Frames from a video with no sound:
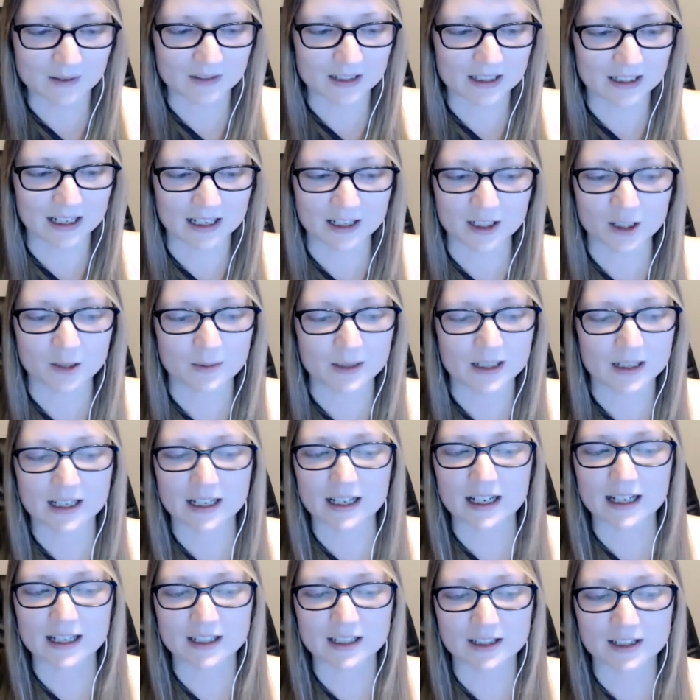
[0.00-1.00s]
of engagement,
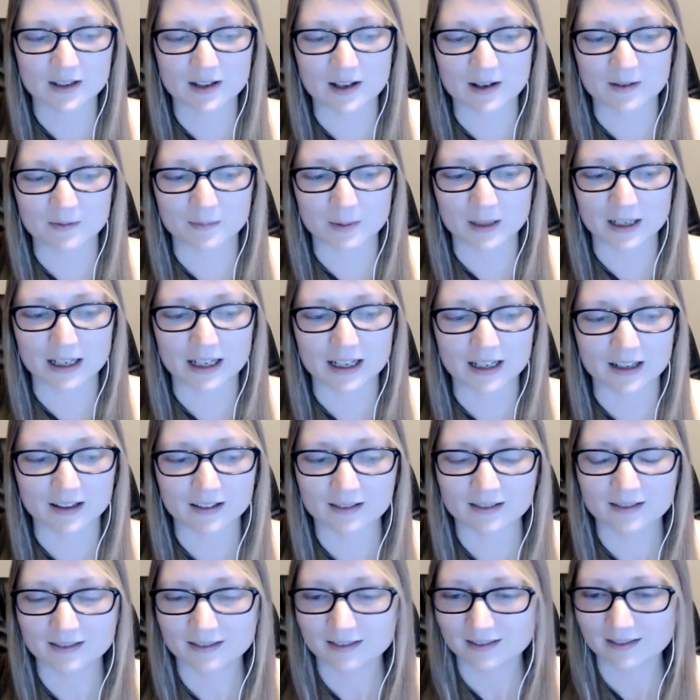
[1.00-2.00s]
and I just love
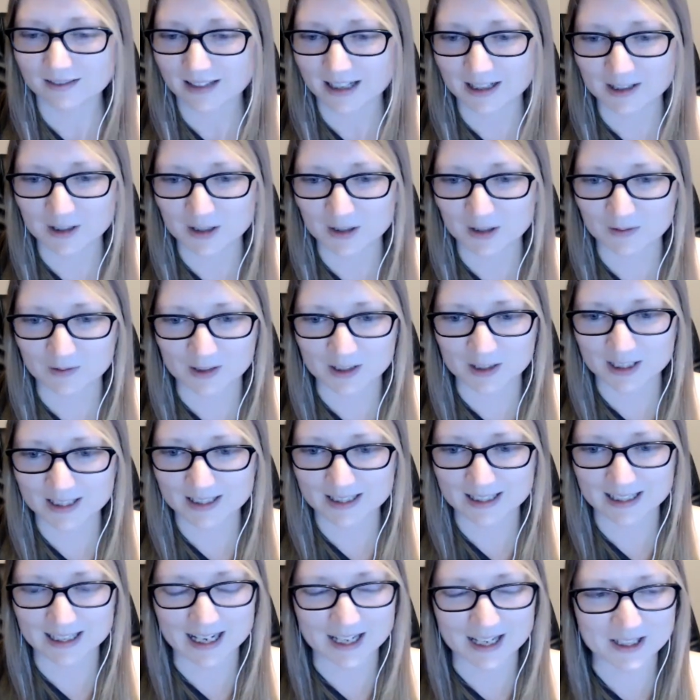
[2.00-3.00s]
bringing introverts
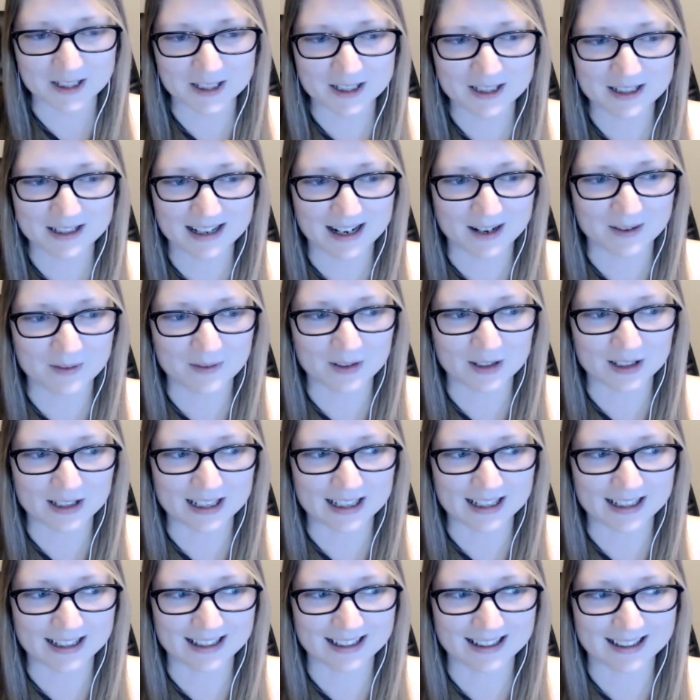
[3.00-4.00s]
together. I feel
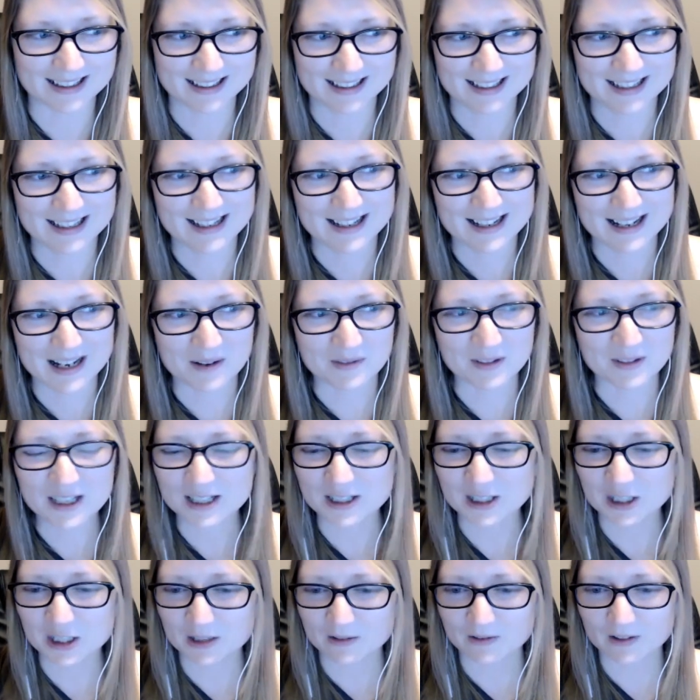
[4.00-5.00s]
like every
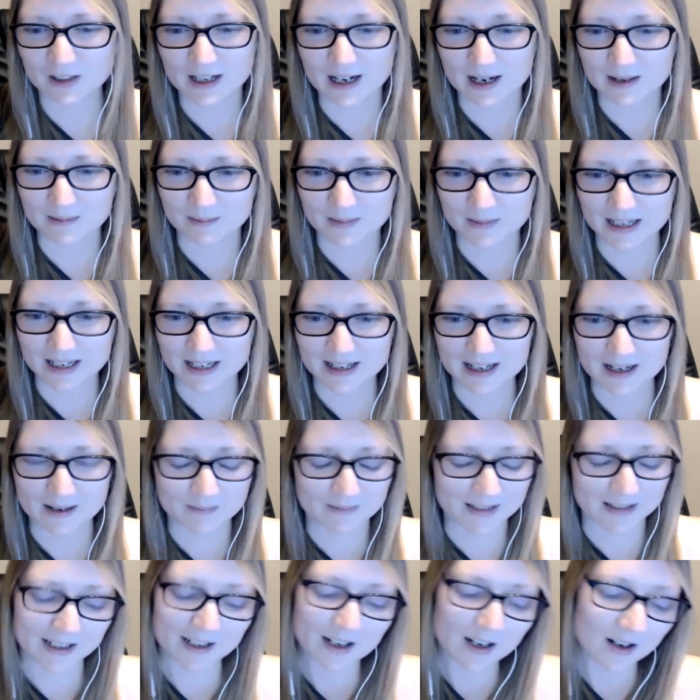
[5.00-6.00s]
introvert I meet,
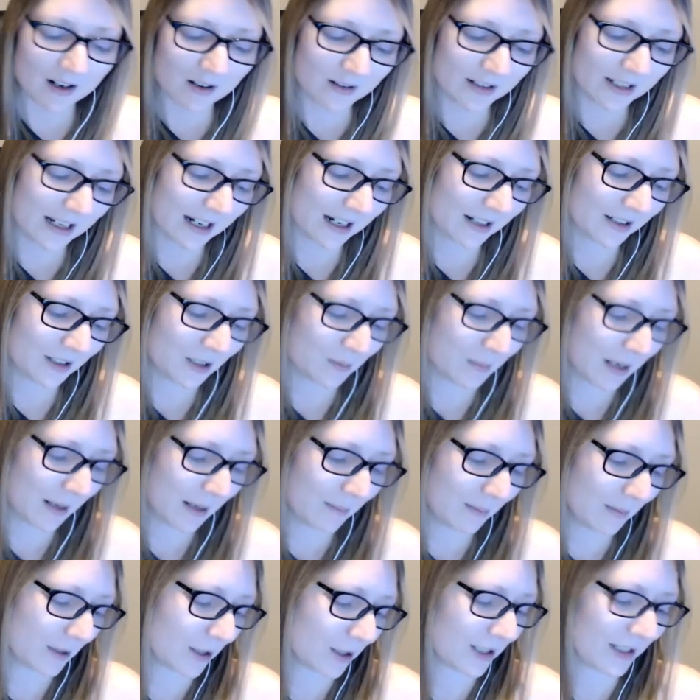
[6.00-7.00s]
I'm like, oh yeah, you're my
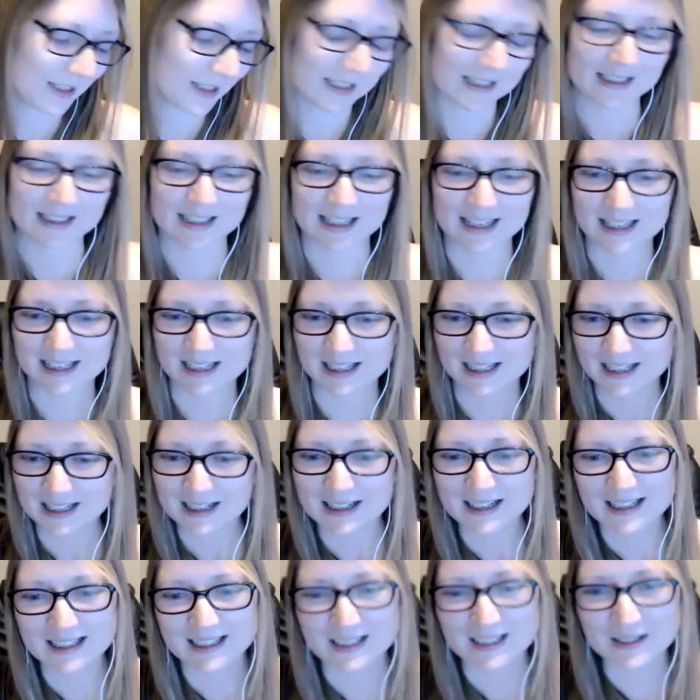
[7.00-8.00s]
person. Like
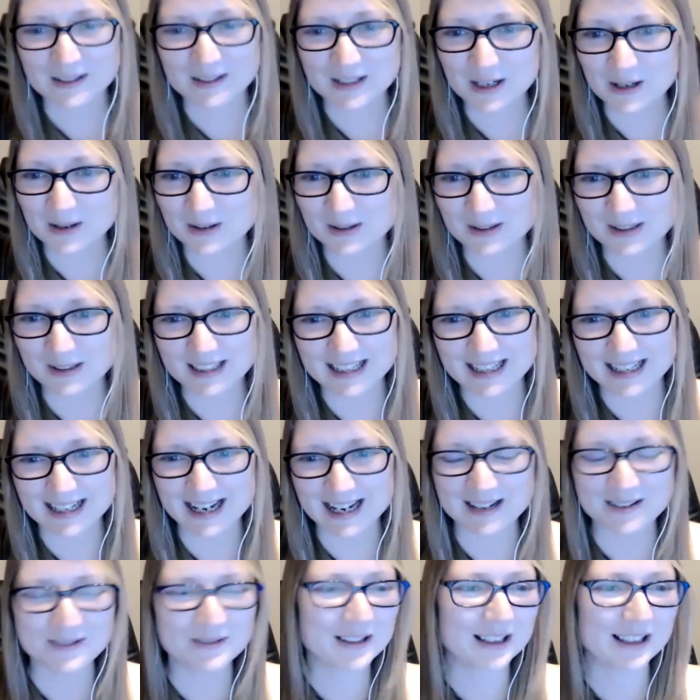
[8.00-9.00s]
you totally
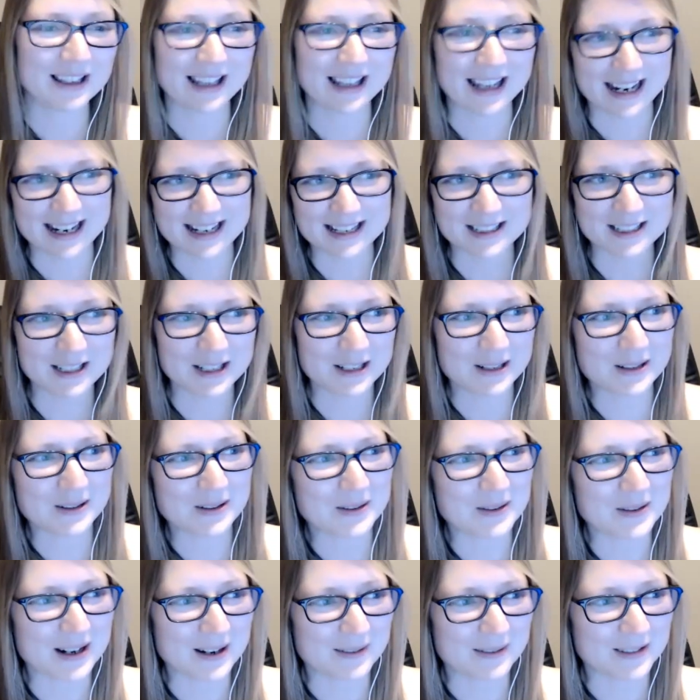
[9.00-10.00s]
can relate
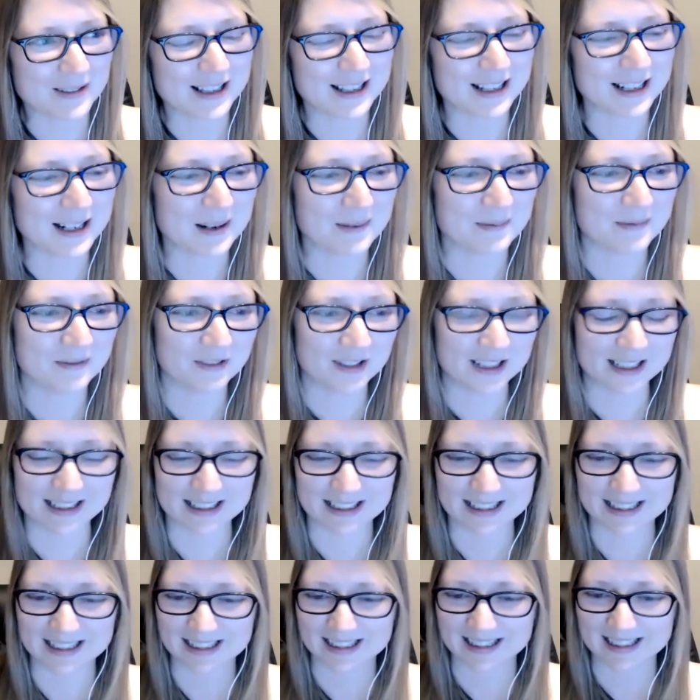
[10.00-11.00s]
to everything I'm
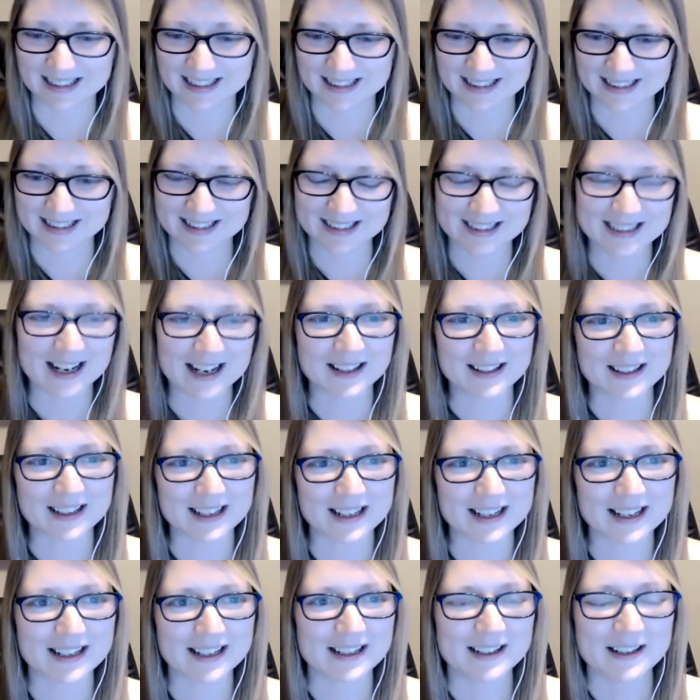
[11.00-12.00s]
feeling. And it's not
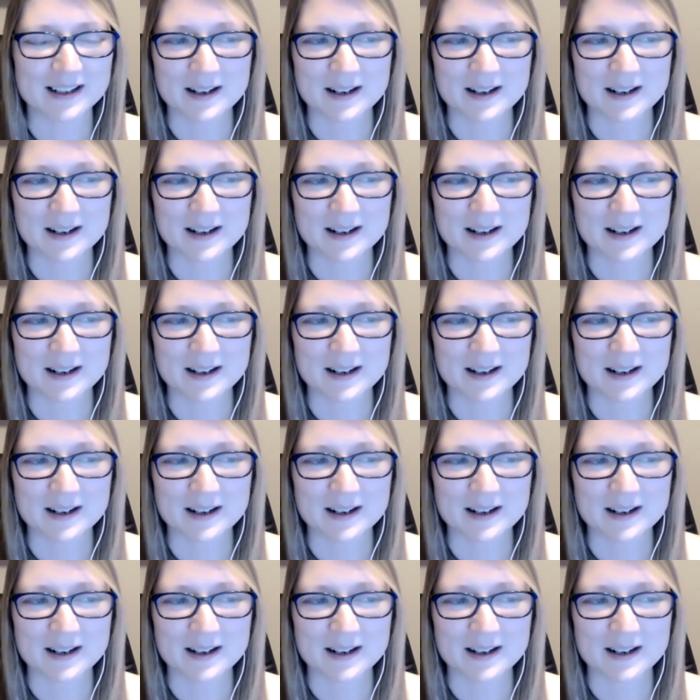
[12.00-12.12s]
like